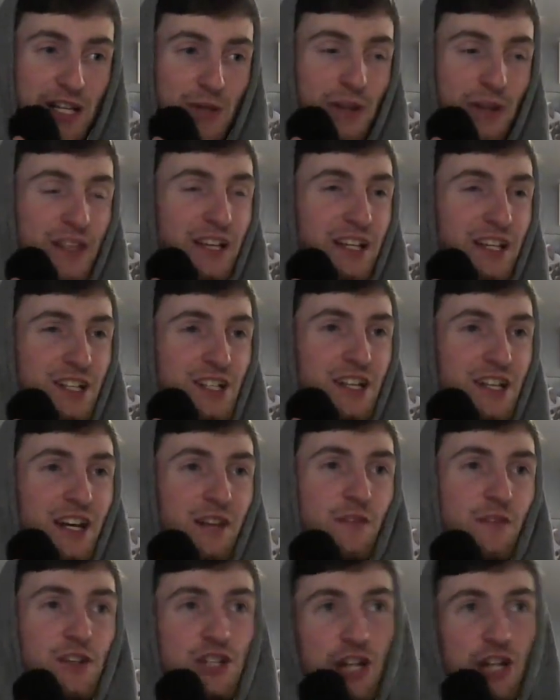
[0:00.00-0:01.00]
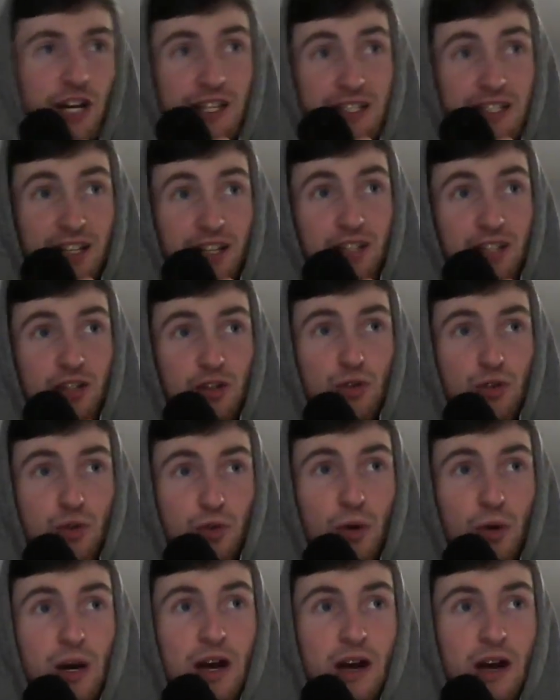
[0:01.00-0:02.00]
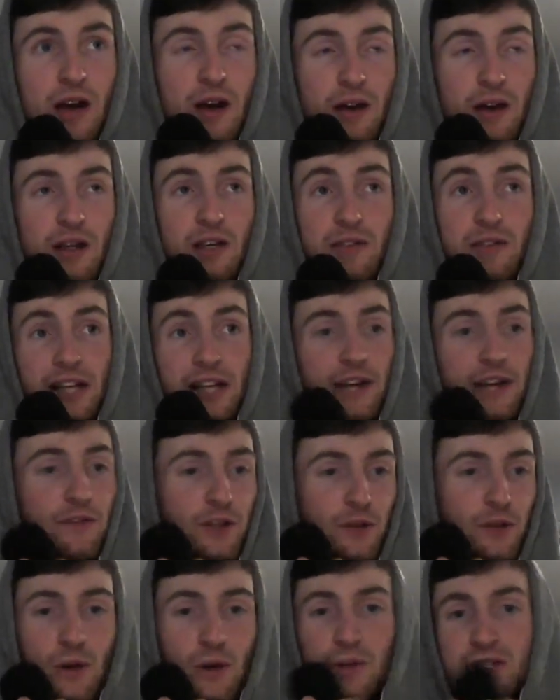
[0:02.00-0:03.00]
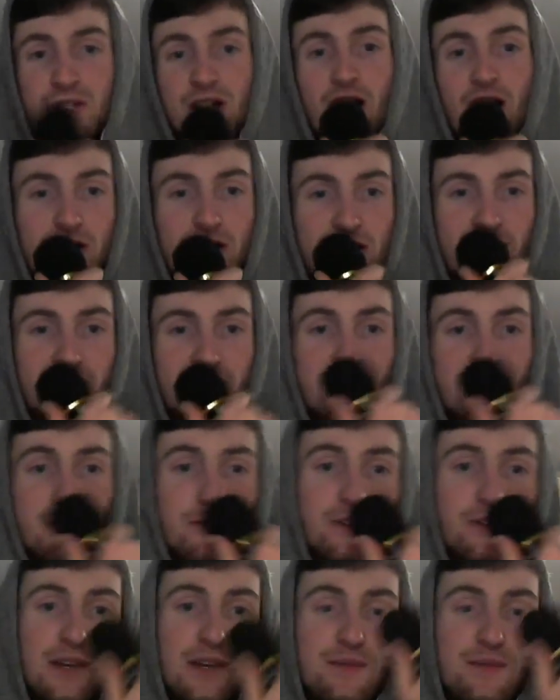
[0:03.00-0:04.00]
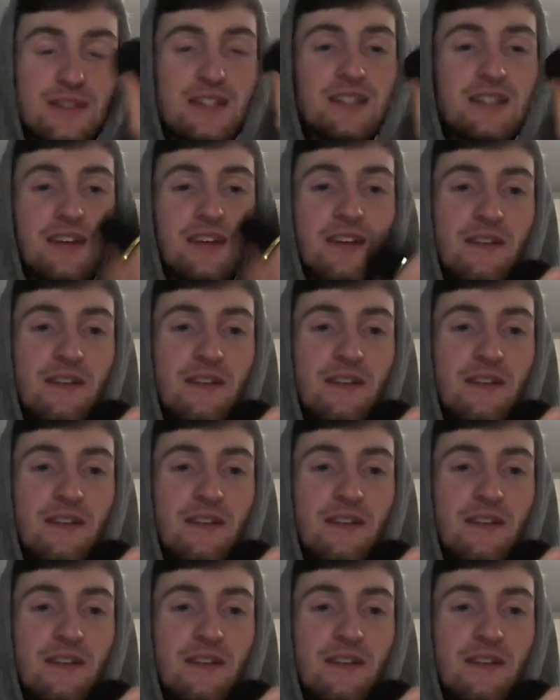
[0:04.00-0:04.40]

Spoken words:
So I think it's just kind of adjusting to even life on the road. It's a 162 game season.